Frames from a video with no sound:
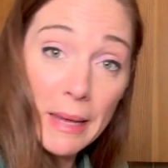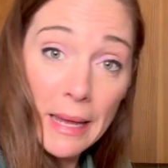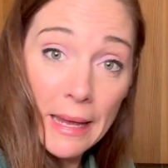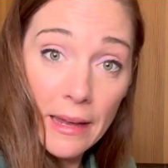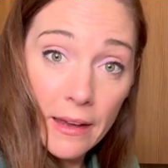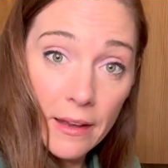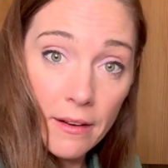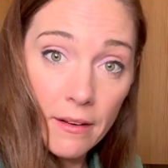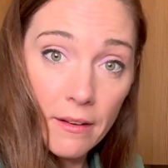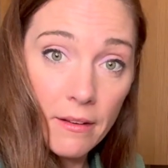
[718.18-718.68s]

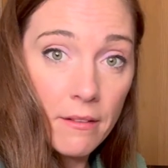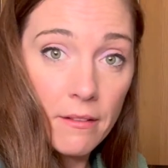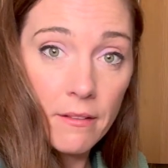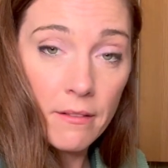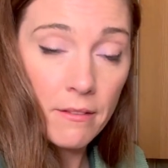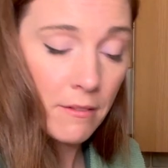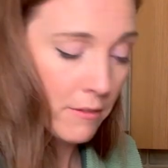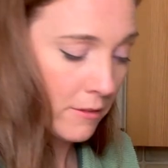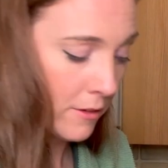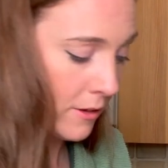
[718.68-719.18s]
pan
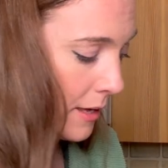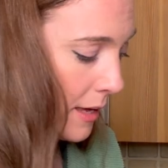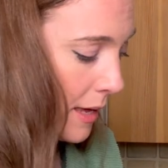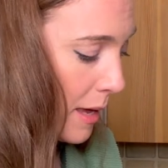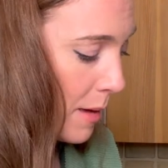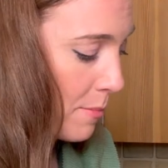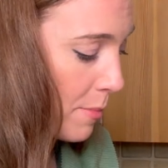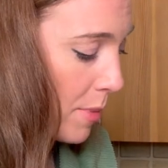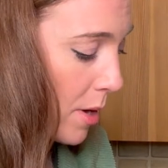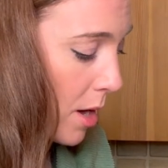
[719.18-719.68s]

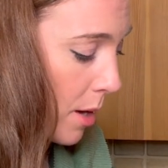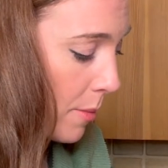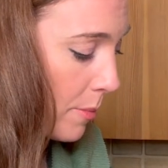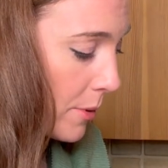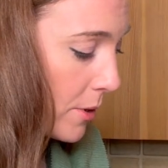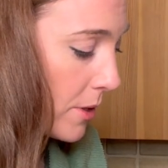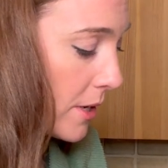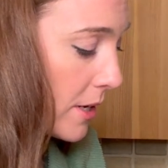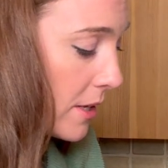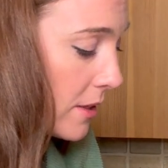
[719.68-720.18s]
and pop
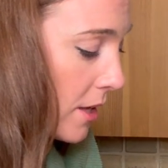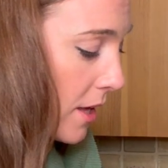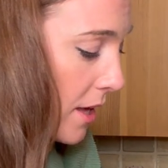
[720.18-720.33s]
her in the